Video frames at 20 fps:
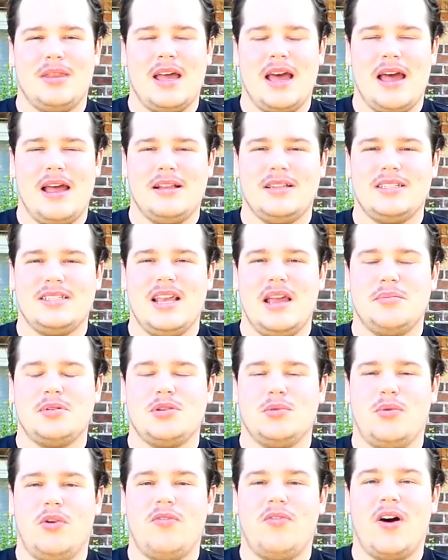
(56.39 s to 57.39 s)
that
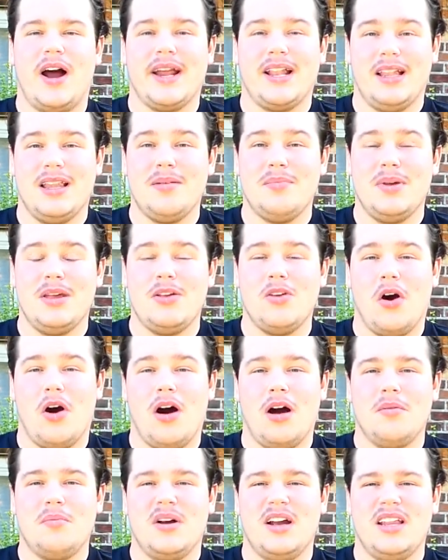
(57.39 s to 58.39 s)
Samson will finally be
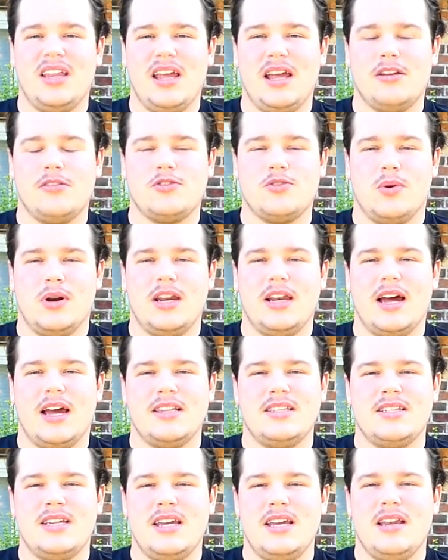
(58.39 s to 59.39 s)
gone by the end of
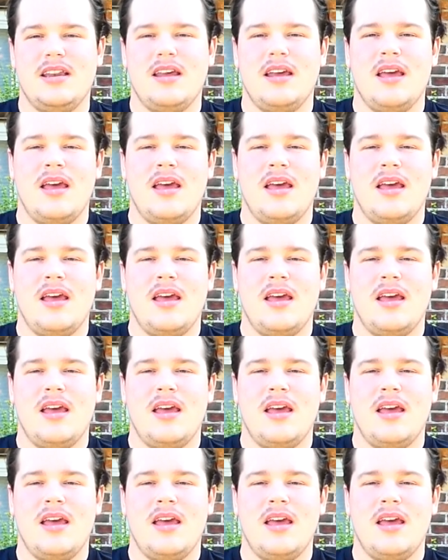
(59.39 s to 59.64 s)
2019,